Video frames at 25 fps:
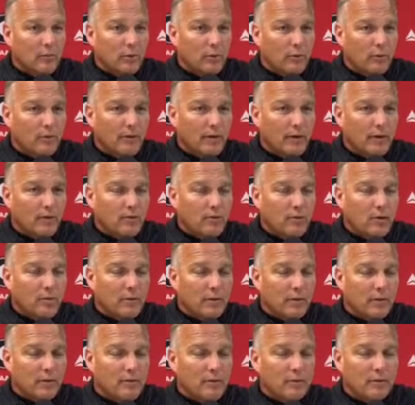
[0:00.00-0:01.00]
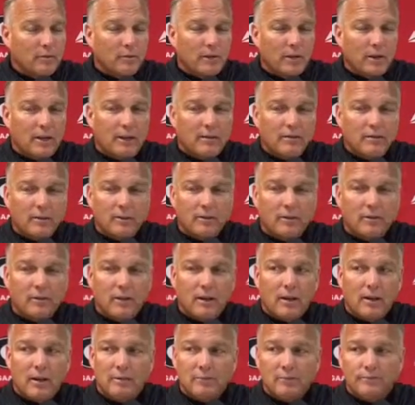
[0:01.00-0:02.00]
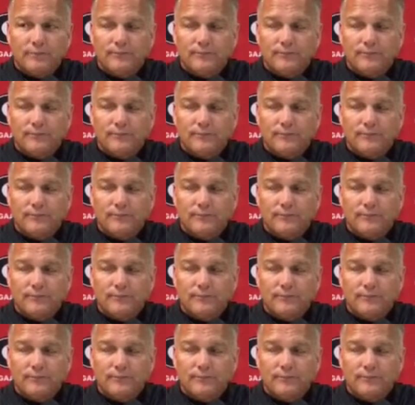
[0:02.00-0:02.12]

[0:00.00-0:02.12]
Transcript: We've had drama here just about every other time.